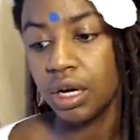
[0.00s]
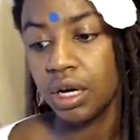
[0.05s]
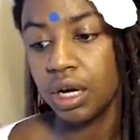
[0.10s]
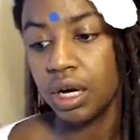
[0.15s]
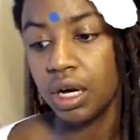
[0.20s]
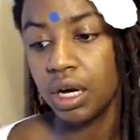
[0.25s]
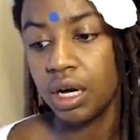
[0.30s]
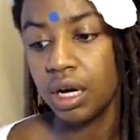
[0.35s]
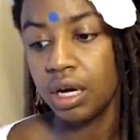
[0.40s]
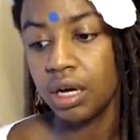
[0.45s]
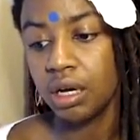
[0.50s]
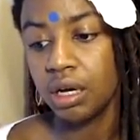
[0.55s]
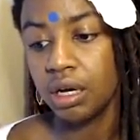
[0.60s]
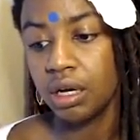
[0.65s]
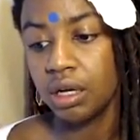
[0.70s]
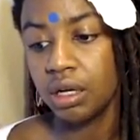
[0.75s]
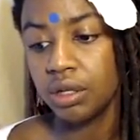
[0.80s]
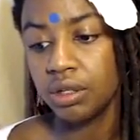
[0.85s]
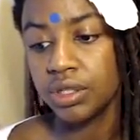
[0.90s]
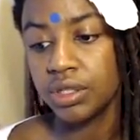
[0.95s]
uh,
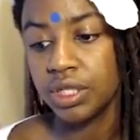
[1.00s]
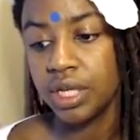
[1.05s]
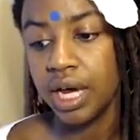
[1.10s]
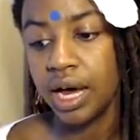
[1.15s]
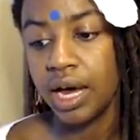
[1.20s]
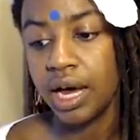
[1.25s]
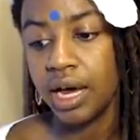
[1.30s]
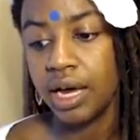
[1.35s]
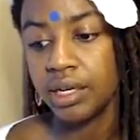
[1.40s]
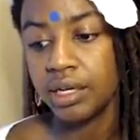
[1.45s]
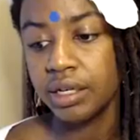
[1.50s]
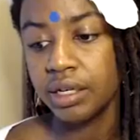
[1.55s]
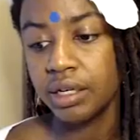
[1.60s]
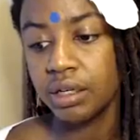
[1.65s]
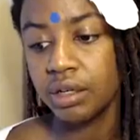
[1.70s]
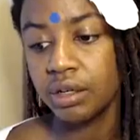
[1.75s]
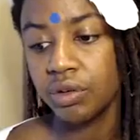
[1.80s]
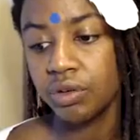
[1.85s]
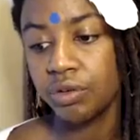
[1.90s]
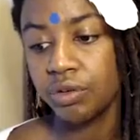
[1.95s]
to add
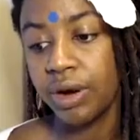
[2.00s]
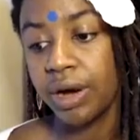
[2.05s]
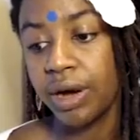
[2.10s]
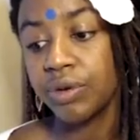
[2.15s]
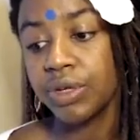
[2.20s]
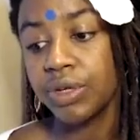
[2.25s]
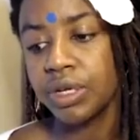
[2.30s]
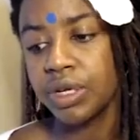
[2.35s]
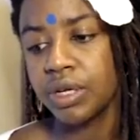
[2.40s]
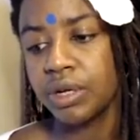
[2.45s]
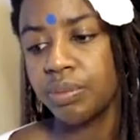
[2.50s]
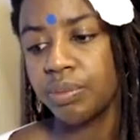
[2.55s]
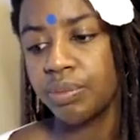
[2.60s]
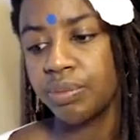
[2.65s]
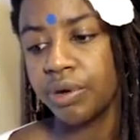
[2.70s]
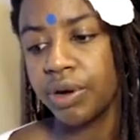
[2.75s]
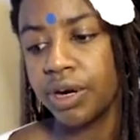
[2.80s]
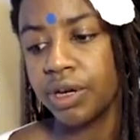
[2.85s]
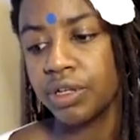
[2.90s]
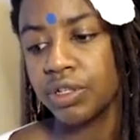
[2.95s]
grounding
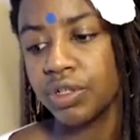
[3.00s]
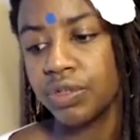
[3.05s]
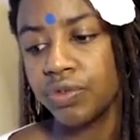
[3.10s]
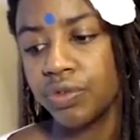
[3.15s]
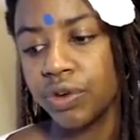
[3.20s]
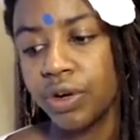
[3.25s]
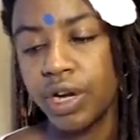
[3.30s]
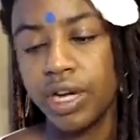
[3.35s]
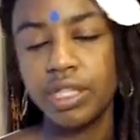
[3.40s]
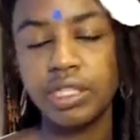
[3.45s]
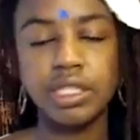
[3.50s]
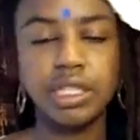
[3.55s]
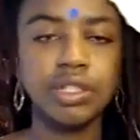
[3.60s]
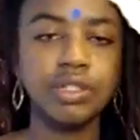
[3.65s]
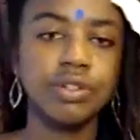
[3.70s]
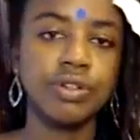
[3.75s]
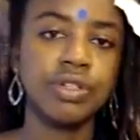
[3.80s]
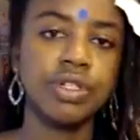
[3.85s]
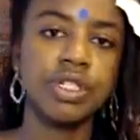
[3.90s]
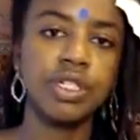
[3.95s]
prayers for
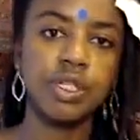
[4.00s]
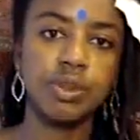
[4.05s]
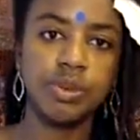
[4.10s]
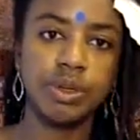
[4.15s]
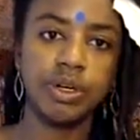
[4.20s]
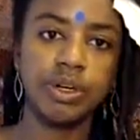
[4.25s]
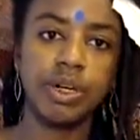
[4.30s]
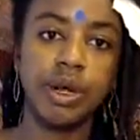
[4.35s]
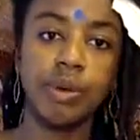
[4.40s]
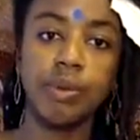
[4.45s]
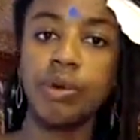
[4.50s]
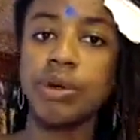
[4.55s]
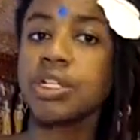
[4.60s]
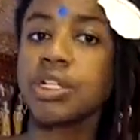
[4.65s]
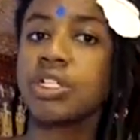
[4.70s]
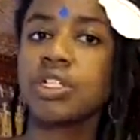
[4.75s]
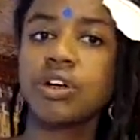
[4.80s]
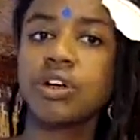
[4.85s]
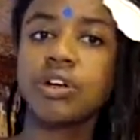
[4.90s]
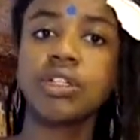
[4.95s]
ancestors and spirit, and we're gonna
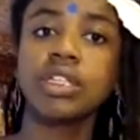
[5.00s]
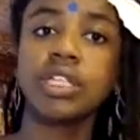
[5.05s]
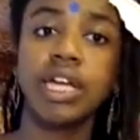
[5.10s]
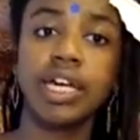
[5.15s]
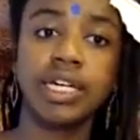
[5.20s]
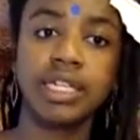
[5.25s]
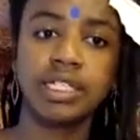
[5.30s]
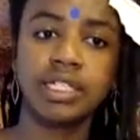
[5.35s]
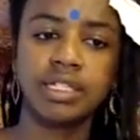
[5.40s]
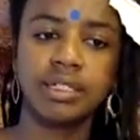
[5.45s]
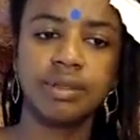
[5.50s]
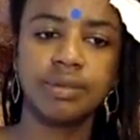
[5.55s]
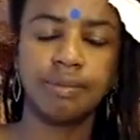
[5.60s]
start light.